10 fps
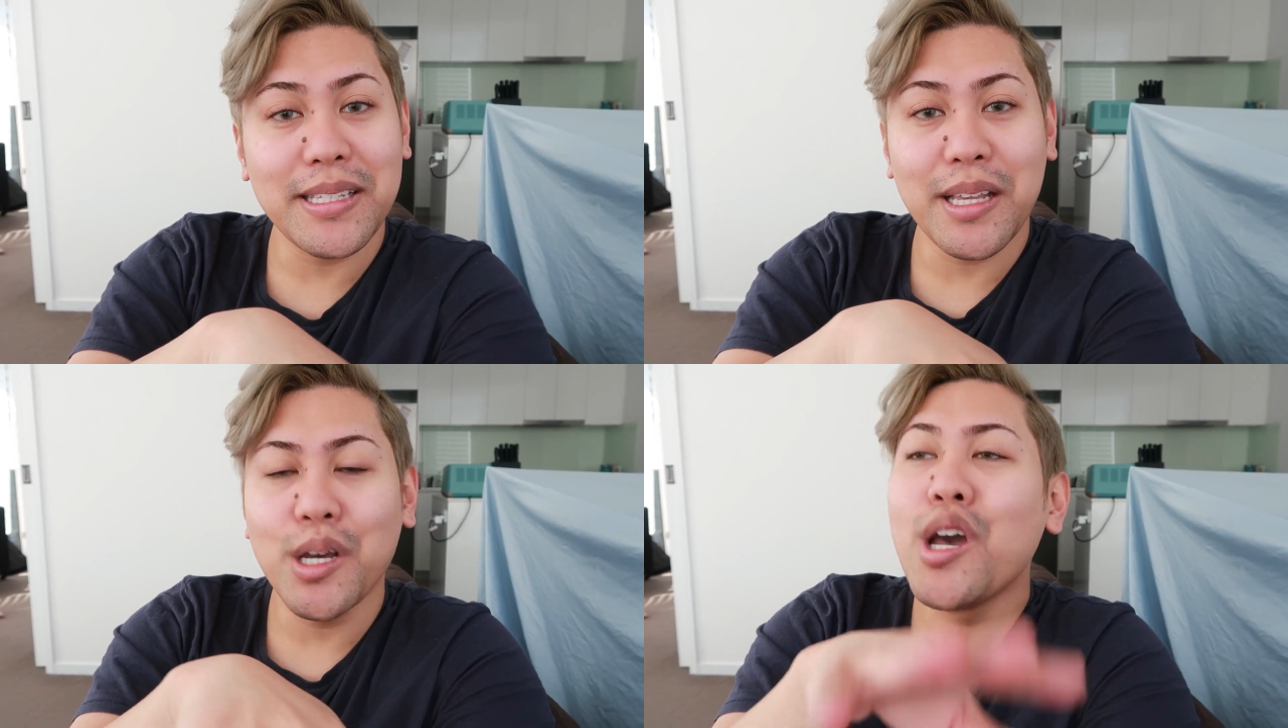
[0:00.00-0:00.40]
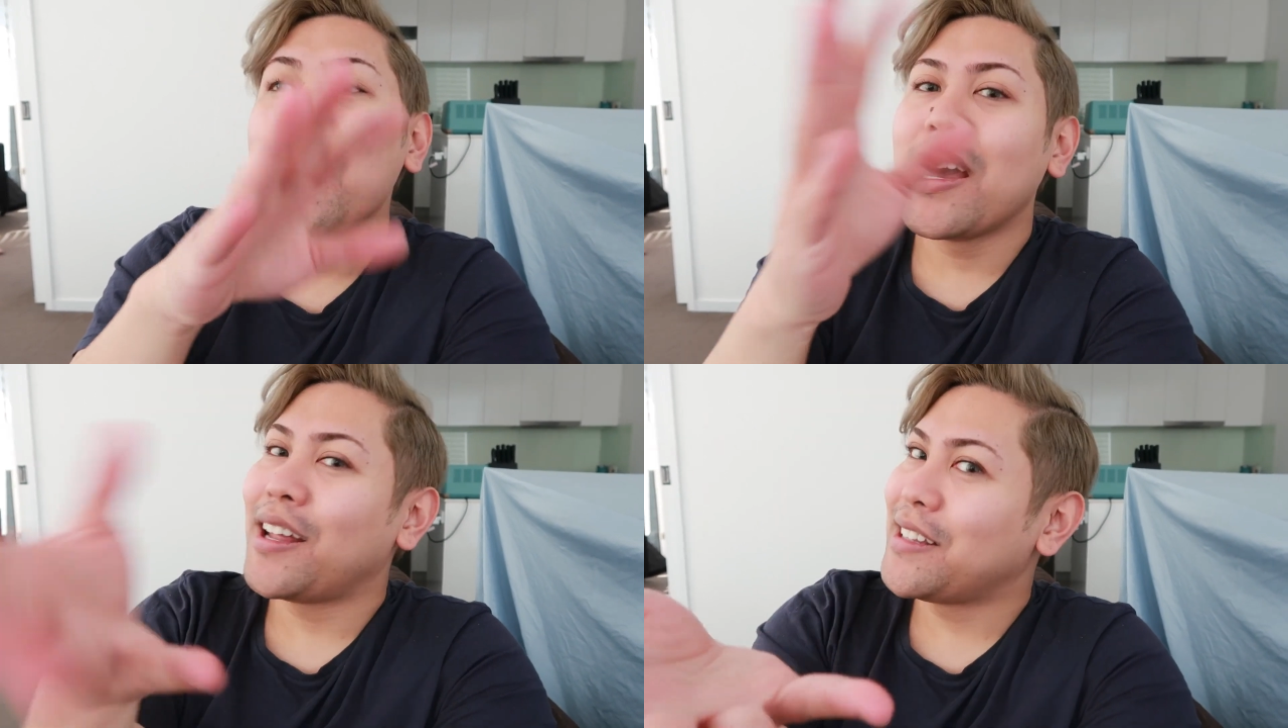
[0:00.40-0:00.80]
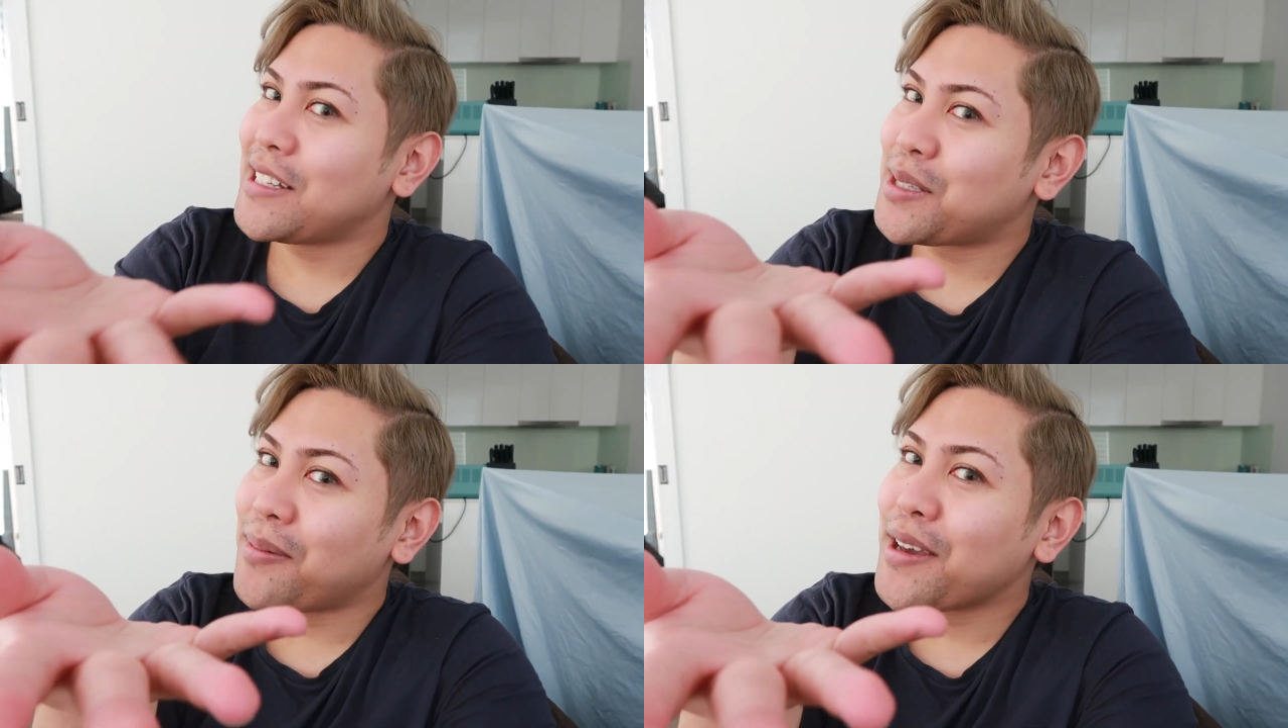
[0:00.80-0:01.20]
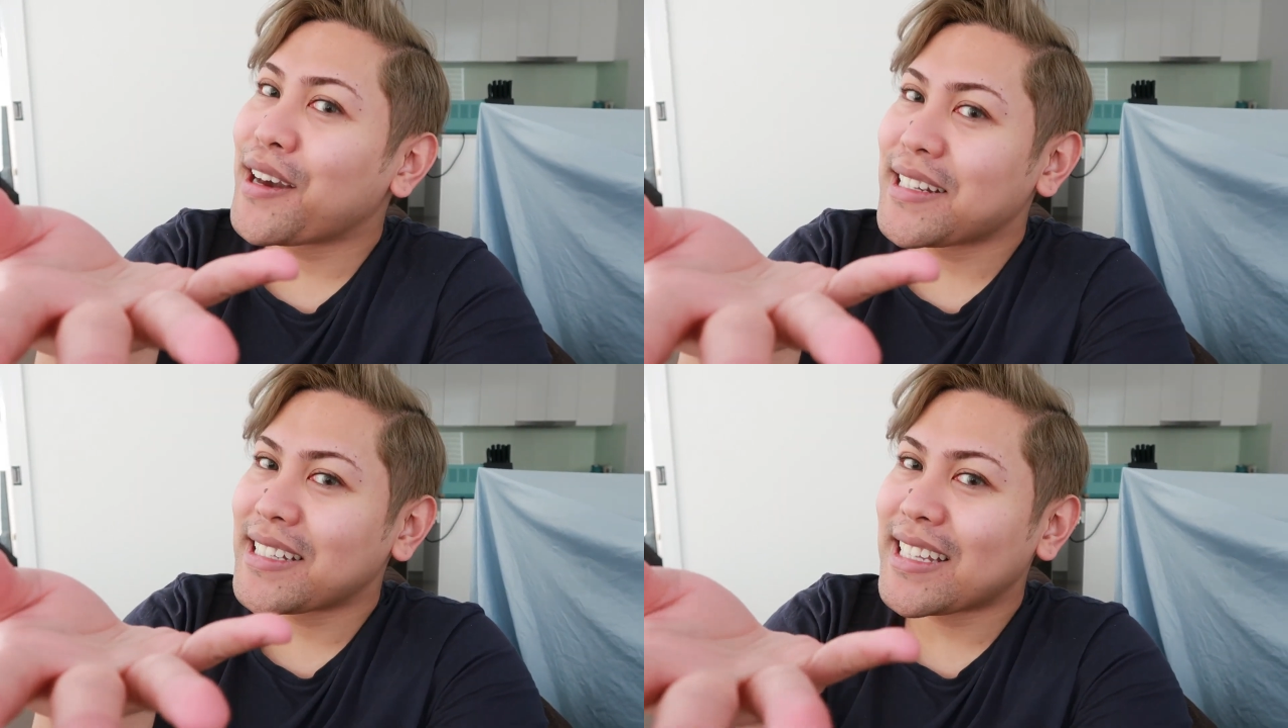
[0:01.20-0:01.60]
So This is why you
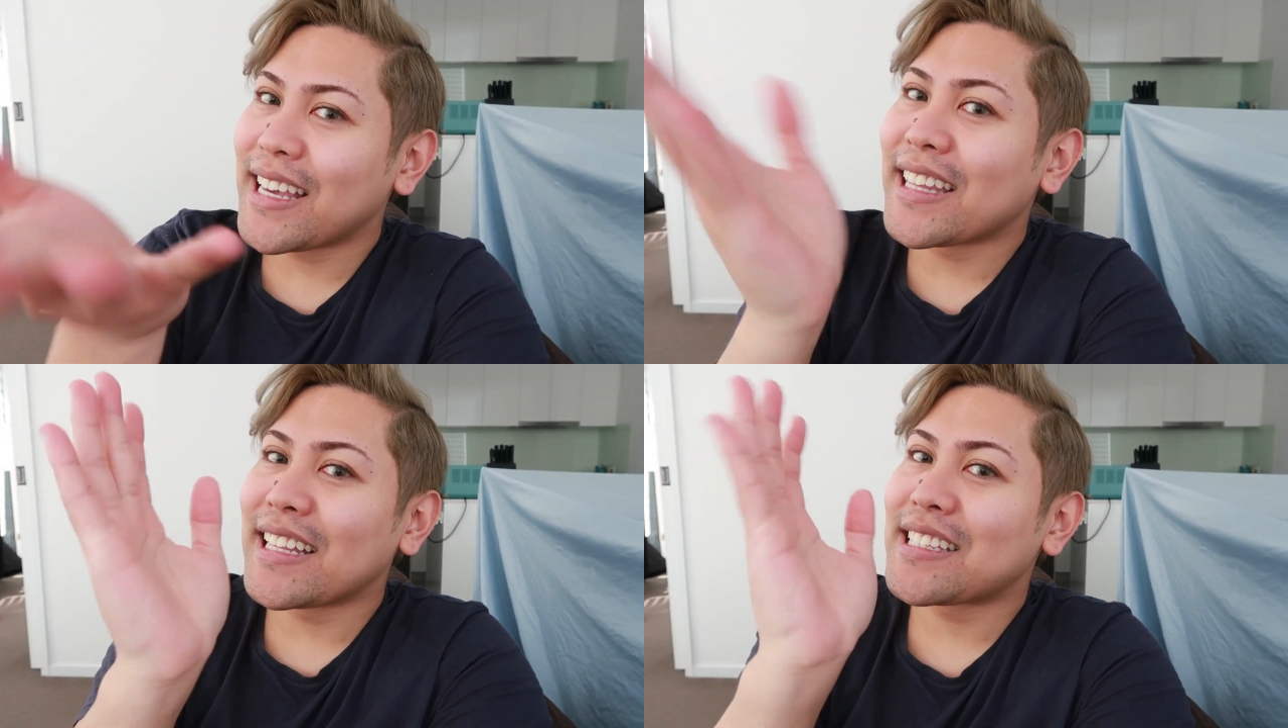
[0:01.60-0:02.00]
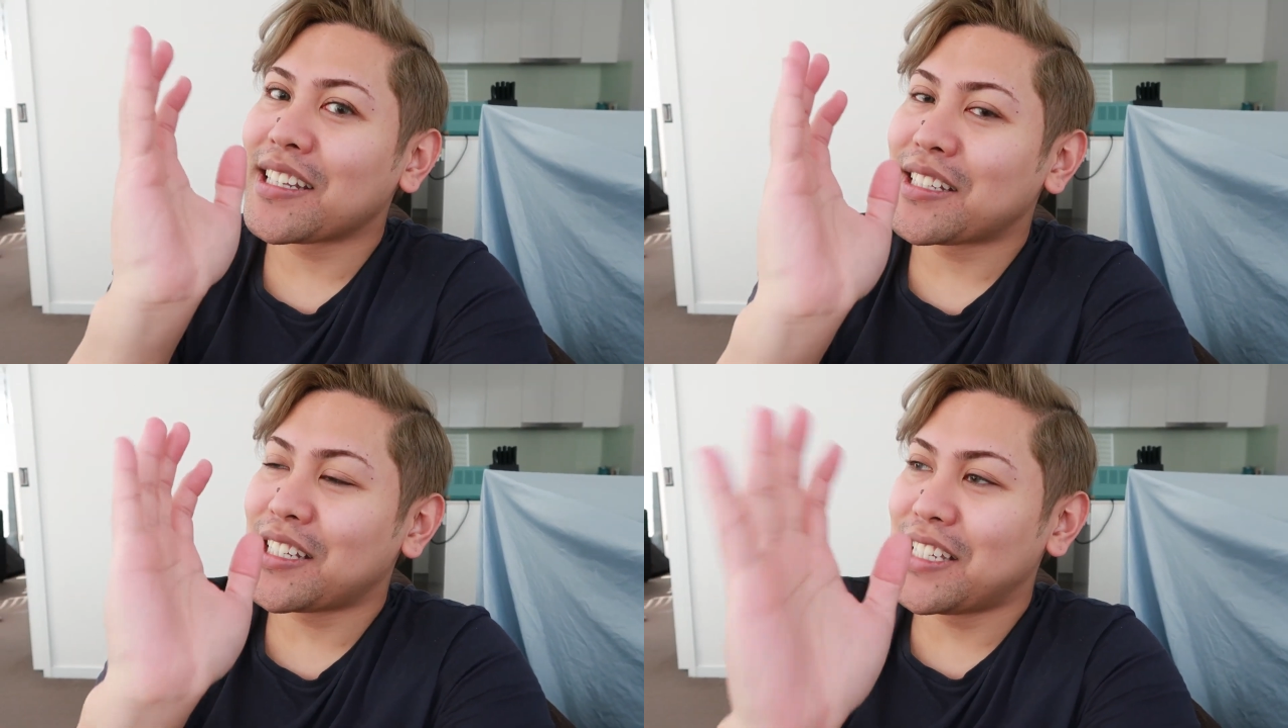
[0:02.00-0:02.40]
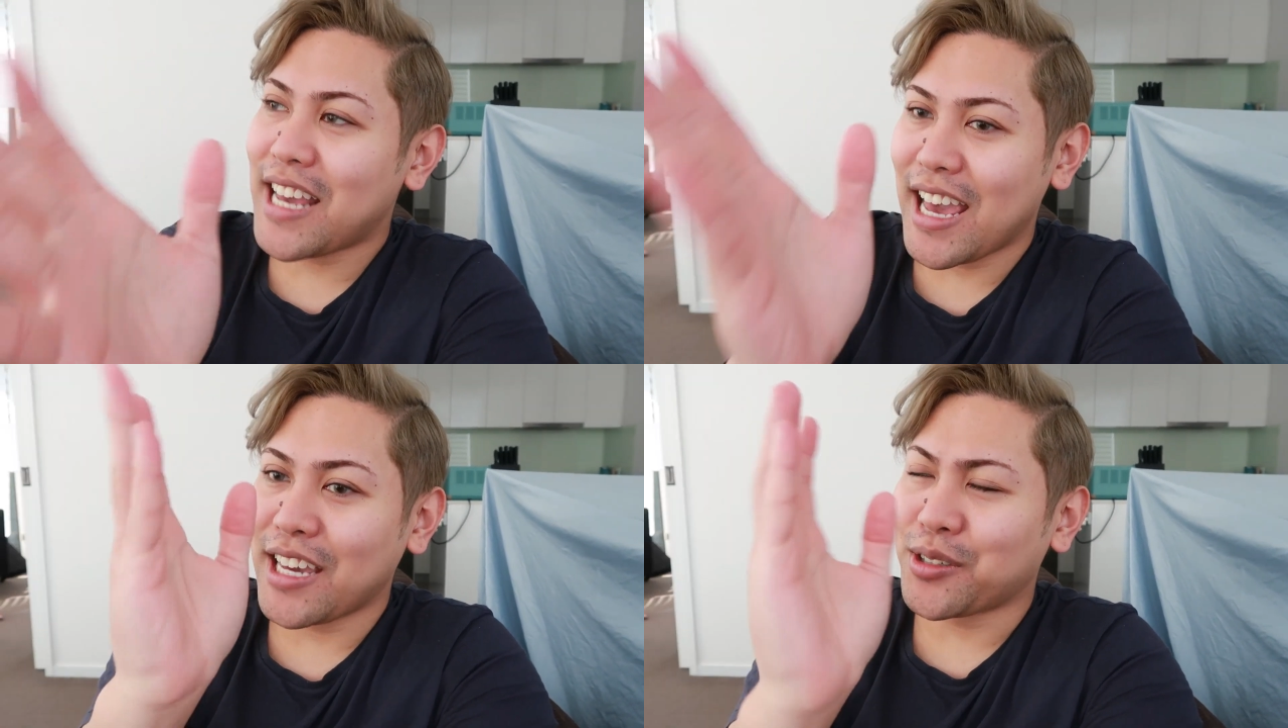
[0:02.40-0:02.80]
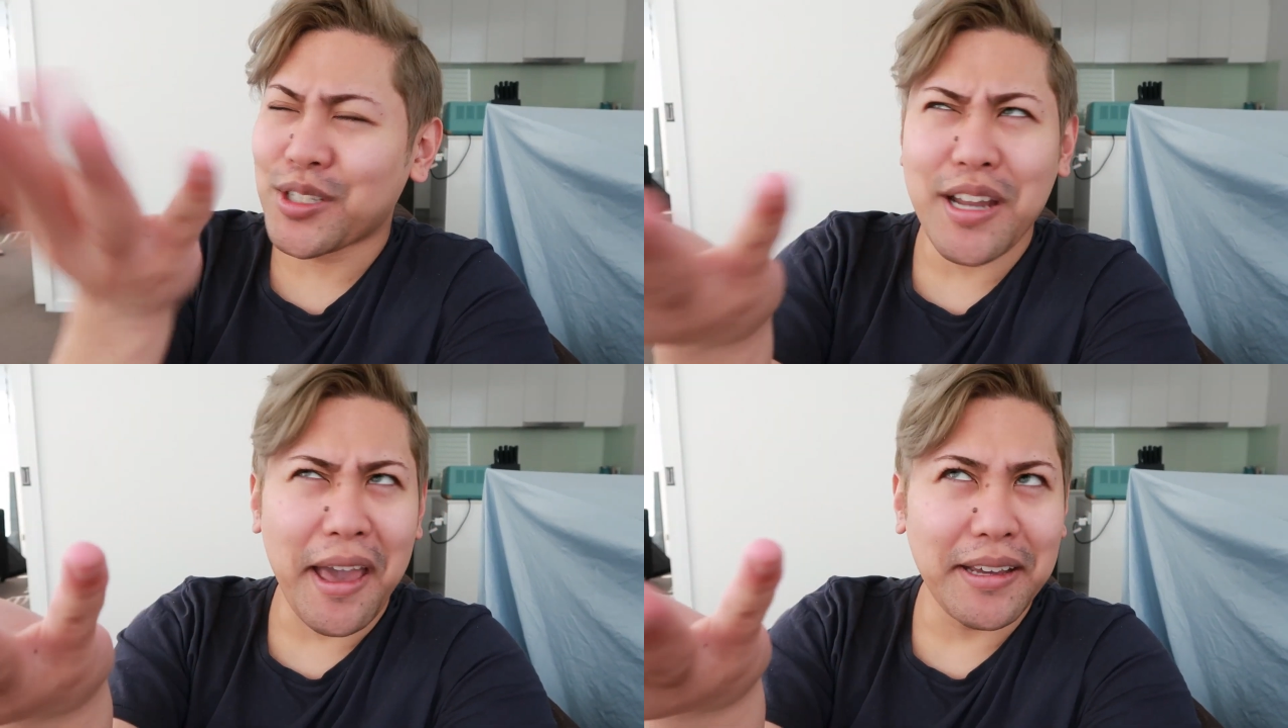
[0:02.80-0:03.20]
guys are seeing this today or
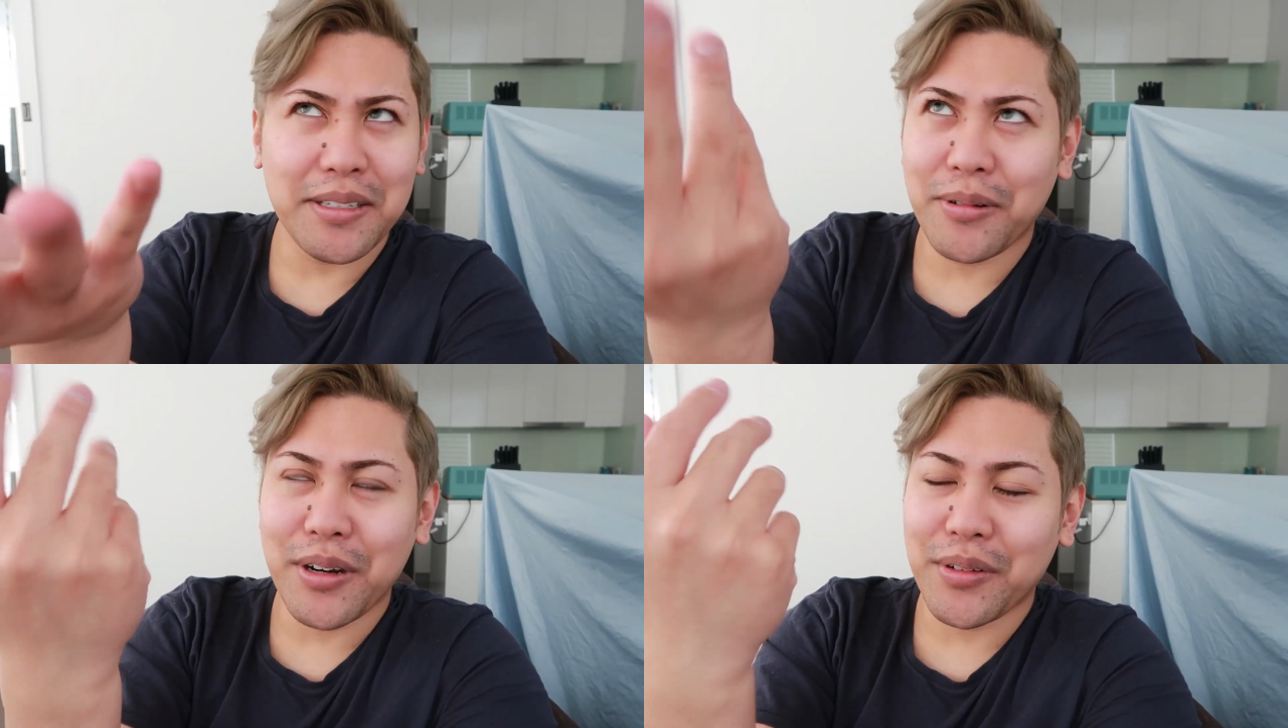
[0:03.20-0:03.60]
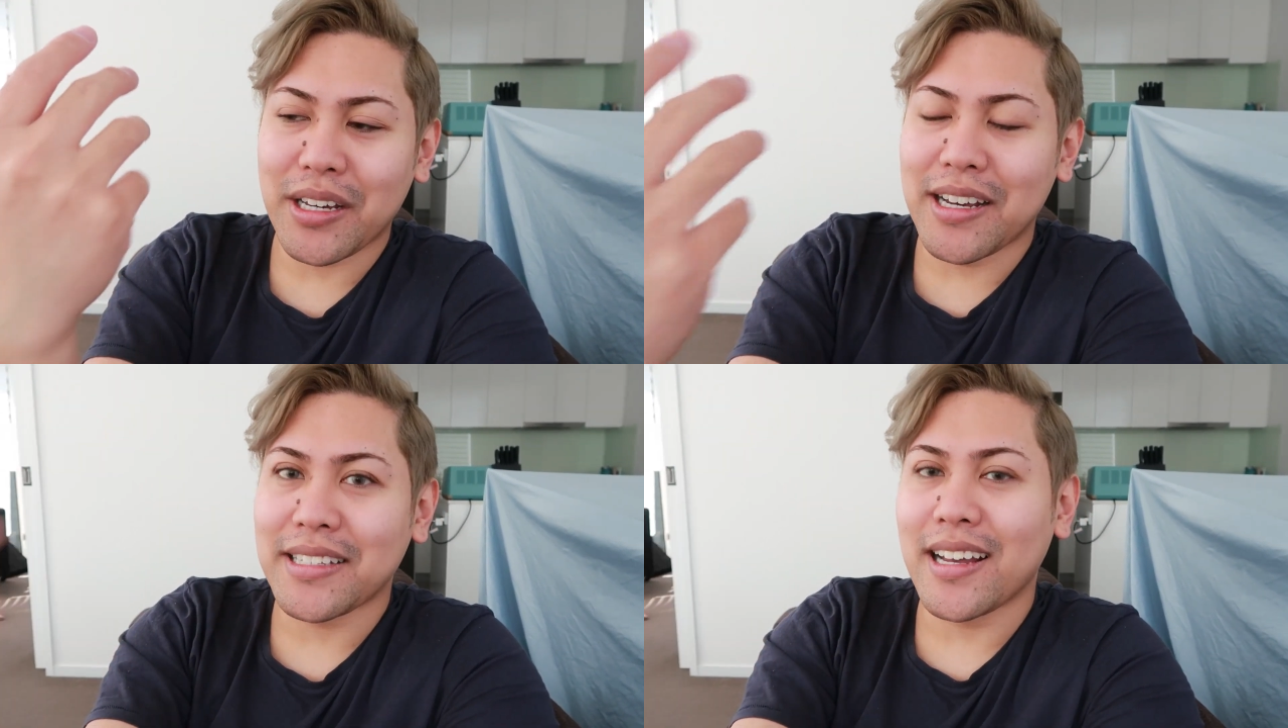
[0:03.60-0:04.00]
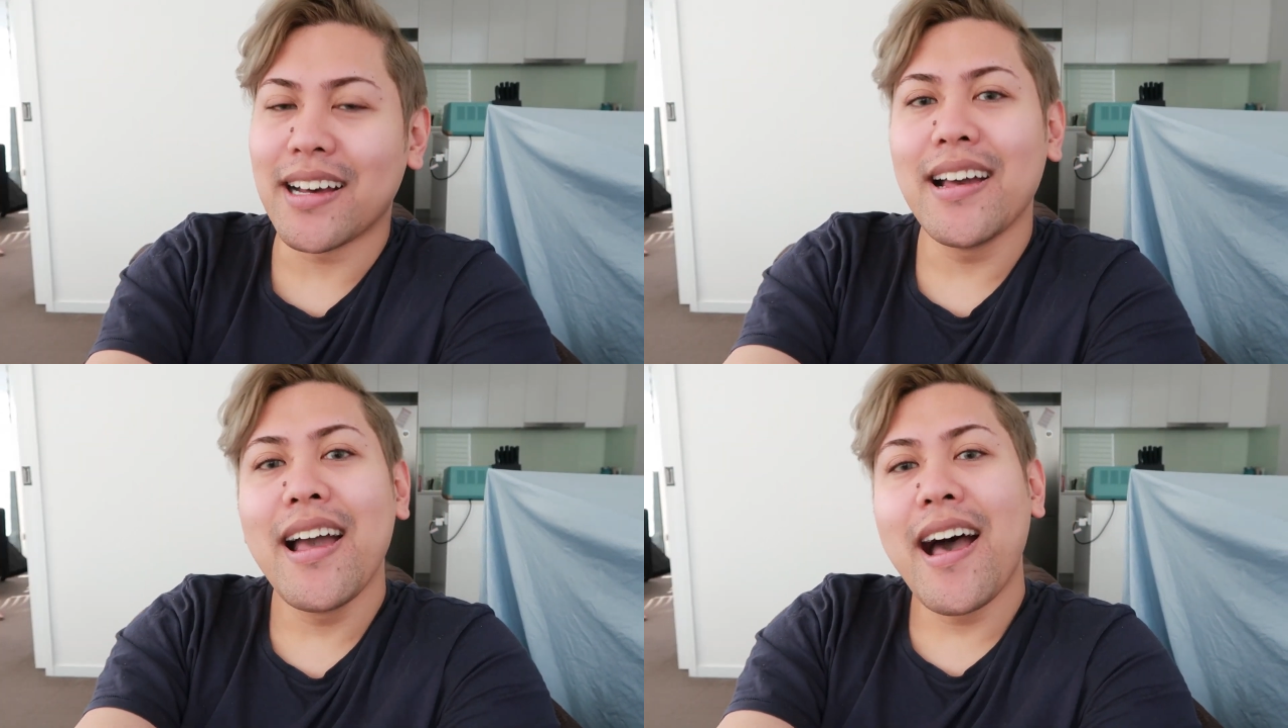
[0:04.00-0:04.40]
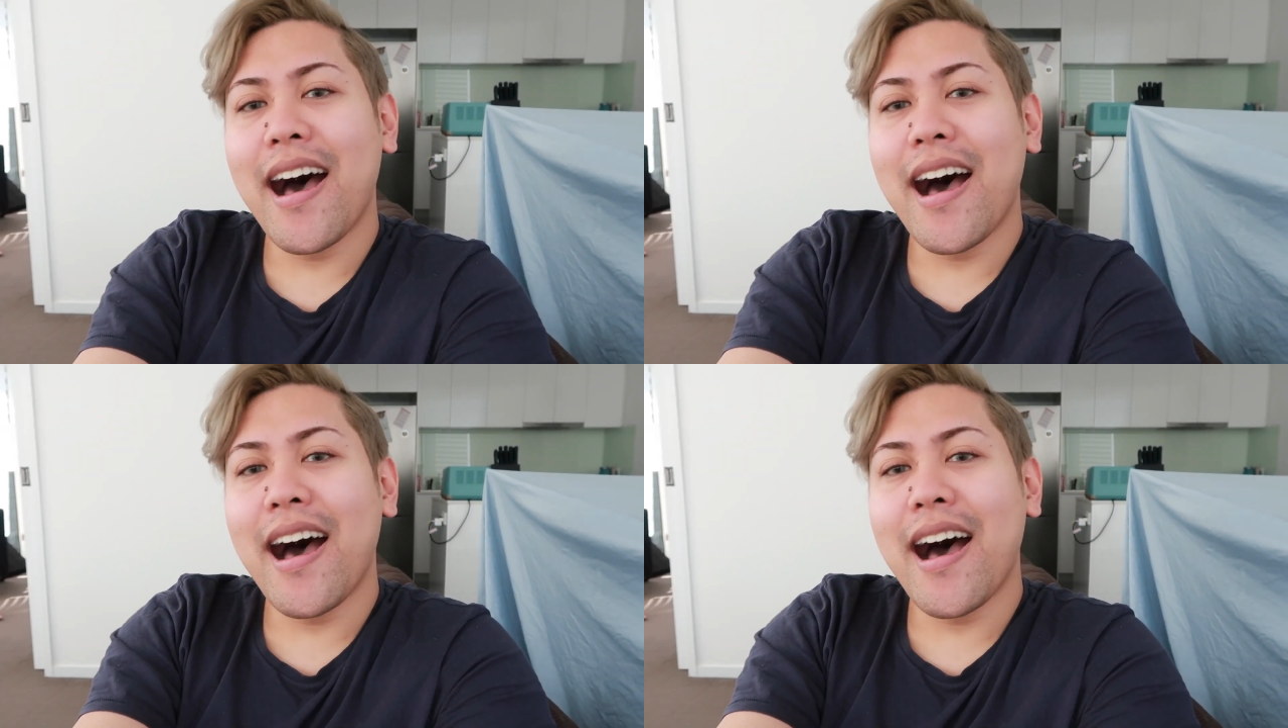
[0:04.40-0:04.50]
tonight, wherever you guys are.